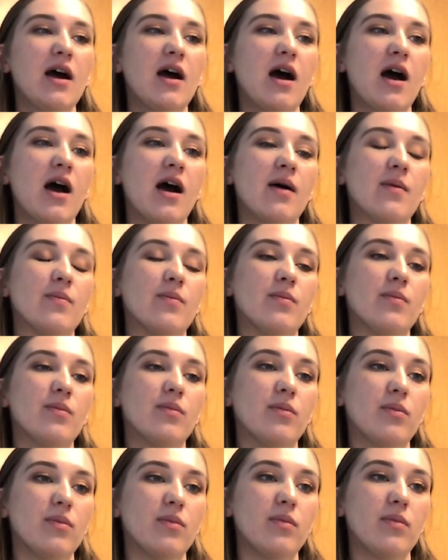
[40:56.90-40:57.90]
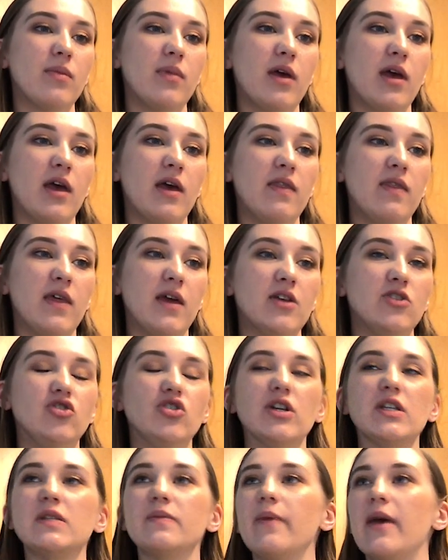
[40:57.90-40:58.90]
and they
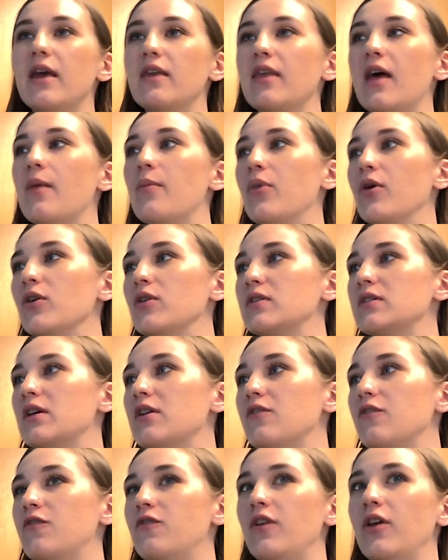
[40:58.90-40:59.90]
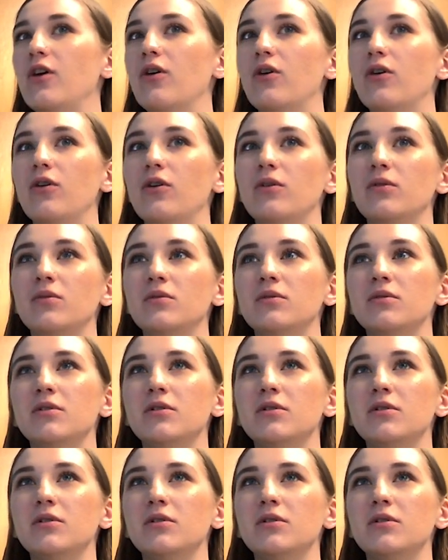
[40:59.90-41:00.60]
just make that person feel.